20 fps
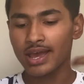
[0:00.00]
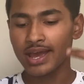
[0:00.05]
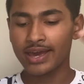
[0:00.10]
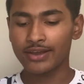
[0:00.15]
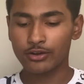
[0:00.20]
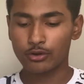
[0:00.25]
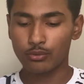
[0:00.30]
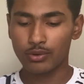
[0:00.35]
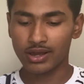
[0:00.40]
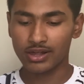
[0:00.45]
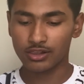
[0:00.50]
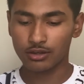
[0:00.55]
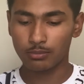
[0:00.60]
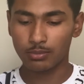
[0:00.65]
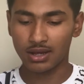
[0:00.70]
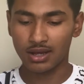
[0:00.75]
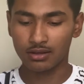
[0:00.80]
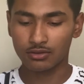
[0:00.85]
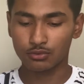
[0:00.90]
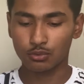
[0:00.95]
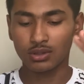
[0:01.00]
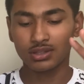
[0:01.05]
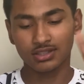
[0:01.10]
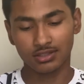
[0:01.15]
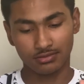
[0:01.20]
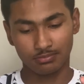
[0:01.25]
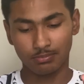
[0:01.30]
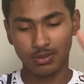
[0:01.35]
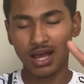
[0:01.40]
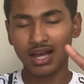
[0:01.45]
and a regular box well
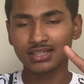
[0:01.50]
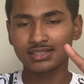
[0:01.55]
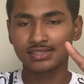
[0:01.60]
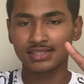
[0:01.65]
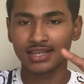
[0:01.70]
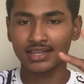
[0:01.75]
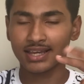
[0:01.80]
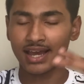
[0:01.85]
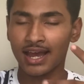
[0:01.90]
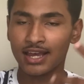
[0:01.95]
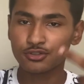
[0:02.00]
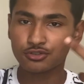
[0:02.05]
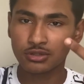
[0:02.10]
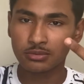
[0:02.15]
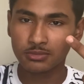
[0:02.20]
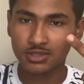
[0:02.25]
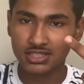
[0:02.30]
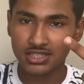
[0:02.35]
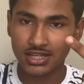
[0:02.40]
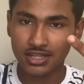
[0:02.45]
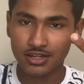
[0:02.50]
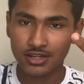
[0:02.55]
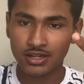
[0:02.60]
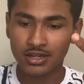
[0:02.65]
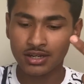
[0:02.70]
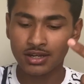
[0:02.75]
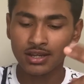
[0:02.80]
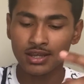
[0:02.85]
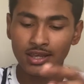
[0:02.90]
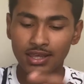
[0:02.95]
the box is like an ice cream container